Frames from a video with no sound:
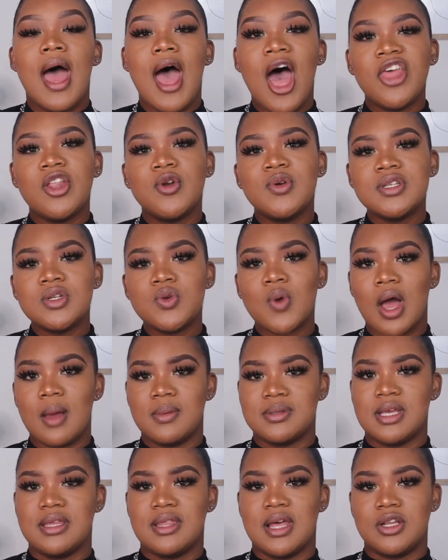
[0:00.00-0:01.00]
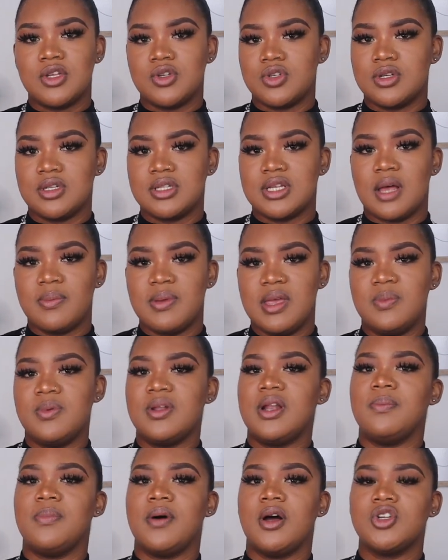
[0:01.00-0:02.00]
And the reason why I'm saying that you shouldn't tell
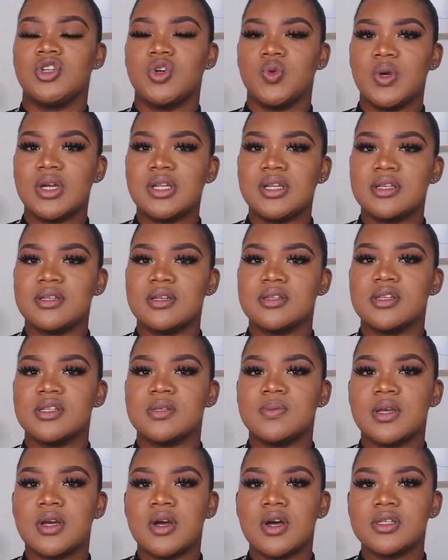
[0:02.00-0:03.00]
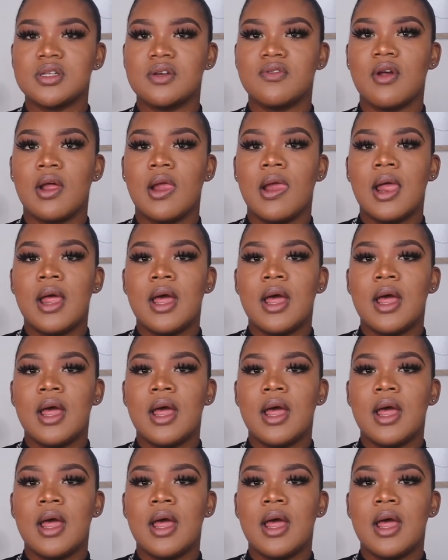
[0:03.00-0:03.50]
people about your weaknesses is because of